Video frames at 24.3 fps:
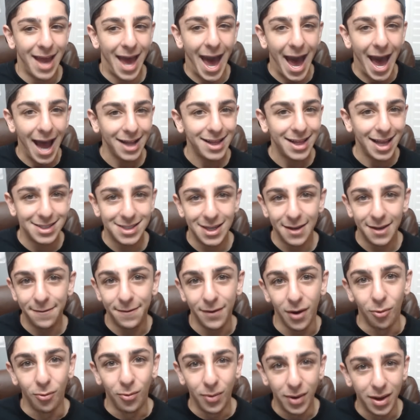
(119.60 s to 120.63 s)
act as
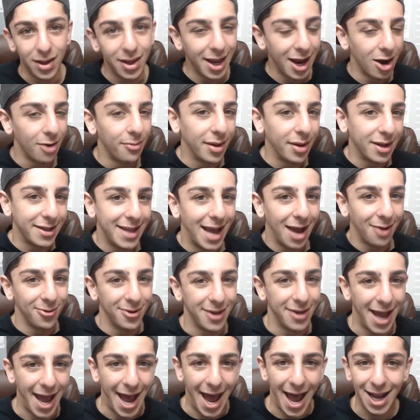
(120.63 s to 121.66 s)
if a real Arabic dad
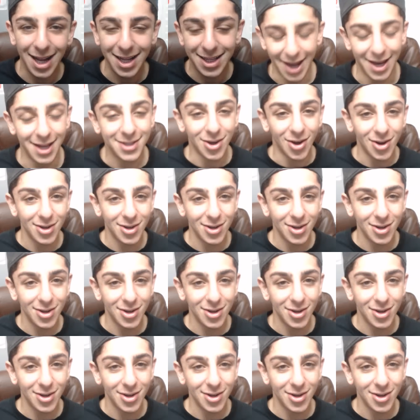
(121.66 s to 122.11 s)
would act. And it's